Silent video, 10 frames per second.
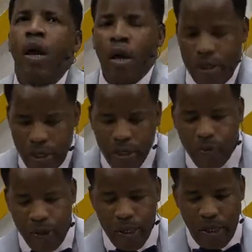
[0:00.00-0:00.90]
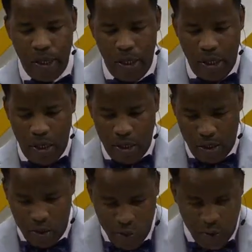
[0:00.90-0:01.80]
this week is
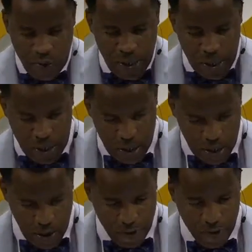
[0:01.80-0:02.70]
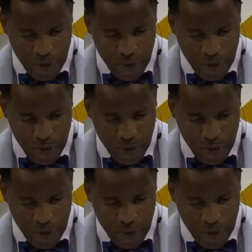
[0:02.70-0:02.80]
Youth Week of